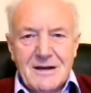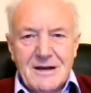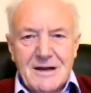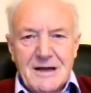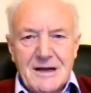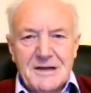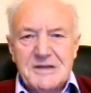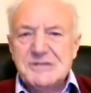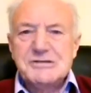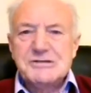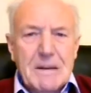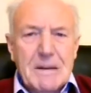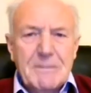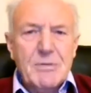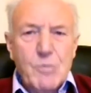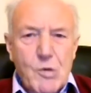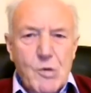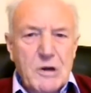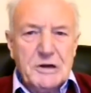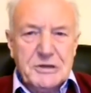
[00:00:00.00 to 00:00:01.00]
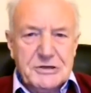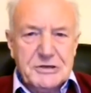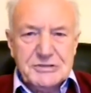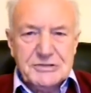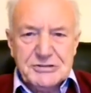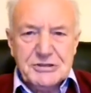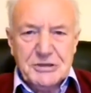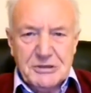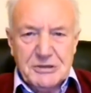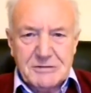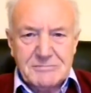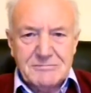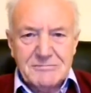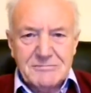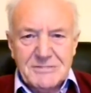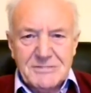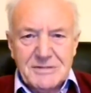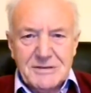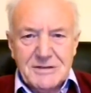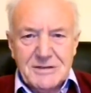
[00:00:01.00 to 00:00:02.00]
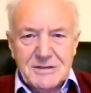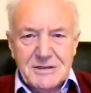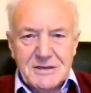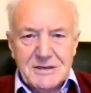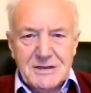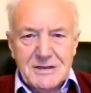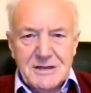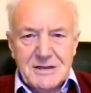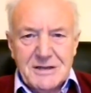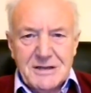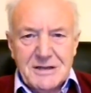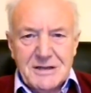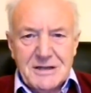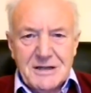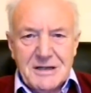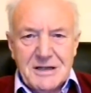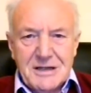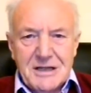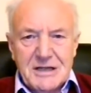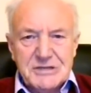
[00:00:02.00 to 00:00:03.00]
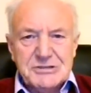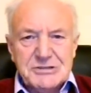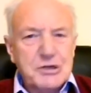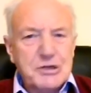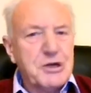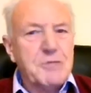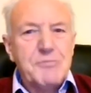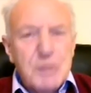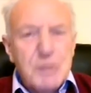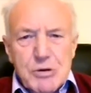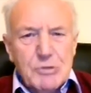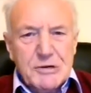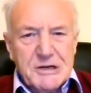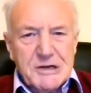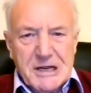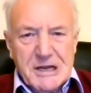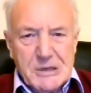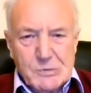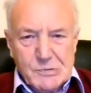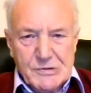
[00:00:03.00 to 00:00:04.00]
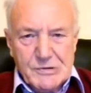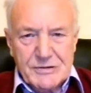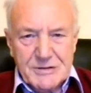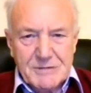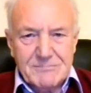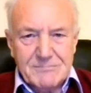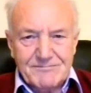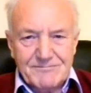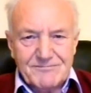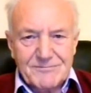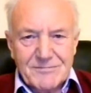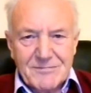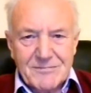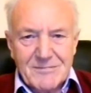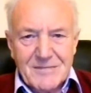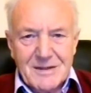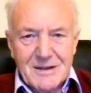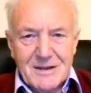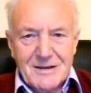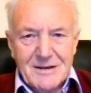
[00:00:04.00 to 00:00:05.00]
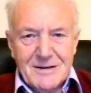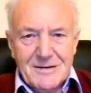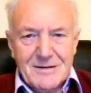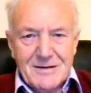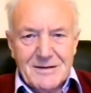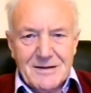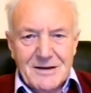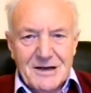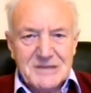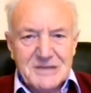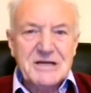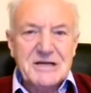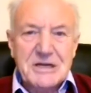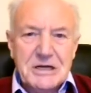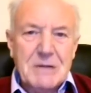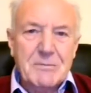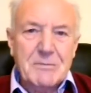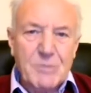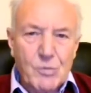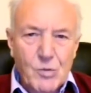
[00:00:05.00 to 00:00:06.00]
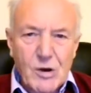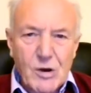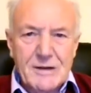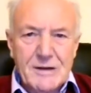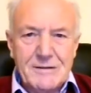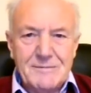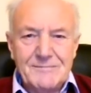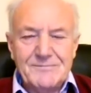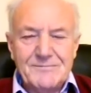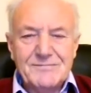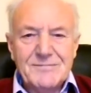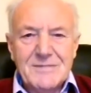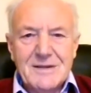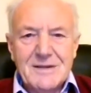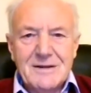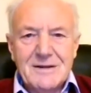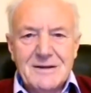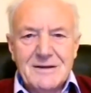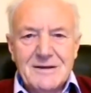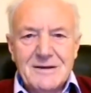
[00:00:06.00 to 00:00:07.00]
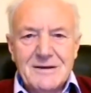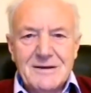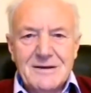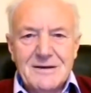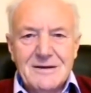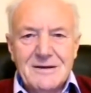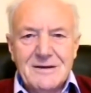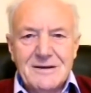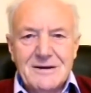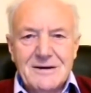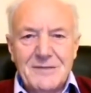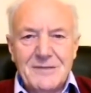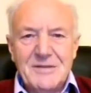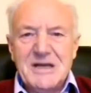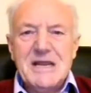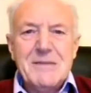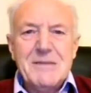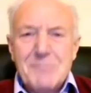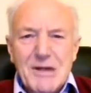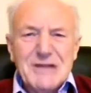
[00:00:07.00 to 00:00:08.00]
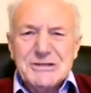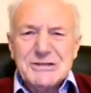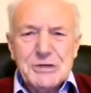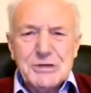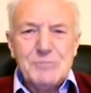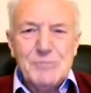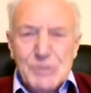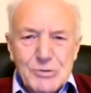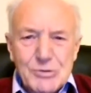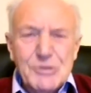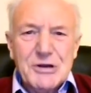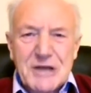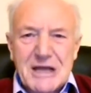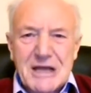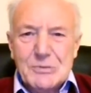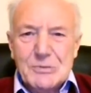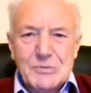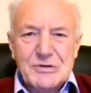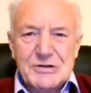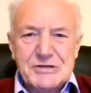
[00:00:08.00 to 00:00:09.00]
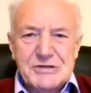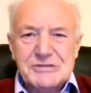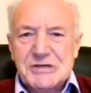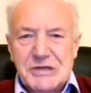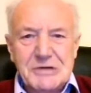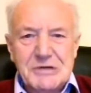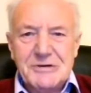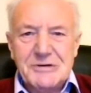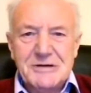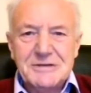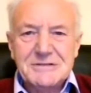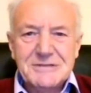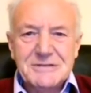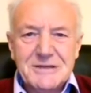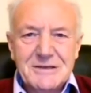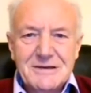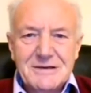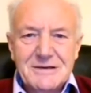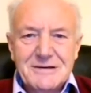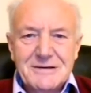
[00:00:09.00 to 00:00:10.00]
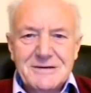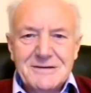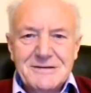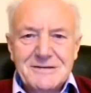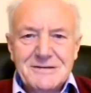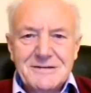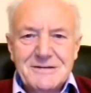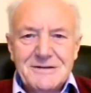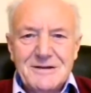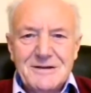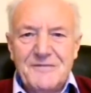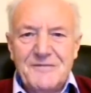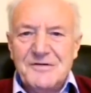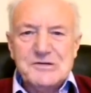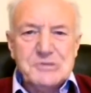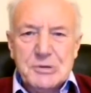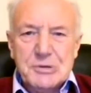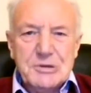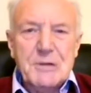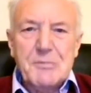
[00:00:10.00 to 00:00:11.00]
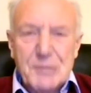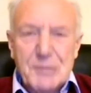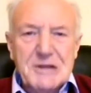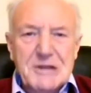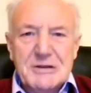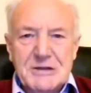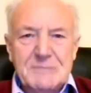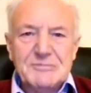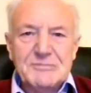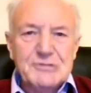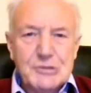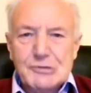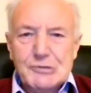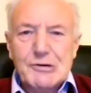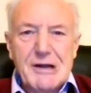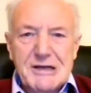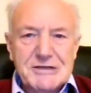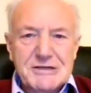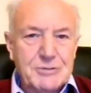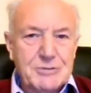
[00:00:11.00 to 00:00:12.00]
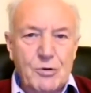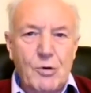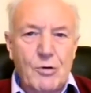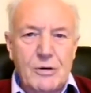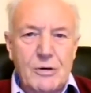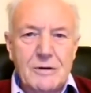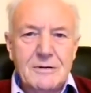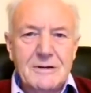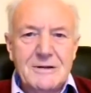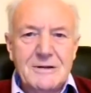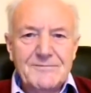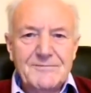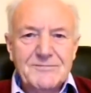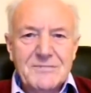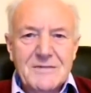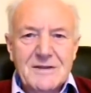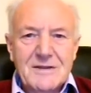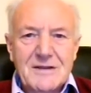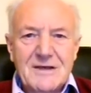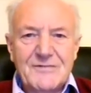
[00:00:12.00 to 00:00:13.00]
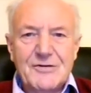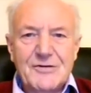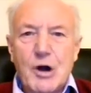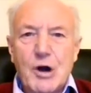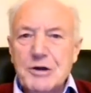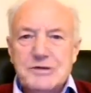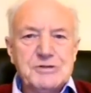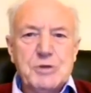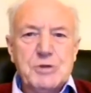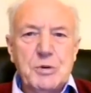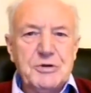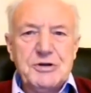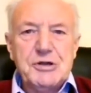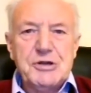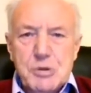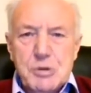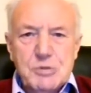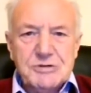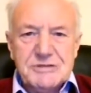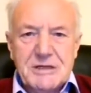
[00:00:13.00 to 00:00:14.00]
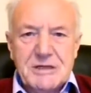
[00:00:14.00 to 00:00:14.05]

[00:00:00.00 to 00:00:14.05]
And his number one concern is to communicate with them. I say number one. I mean, he must communicate with his hearers if he's going to bring them to Christ or if God is going to use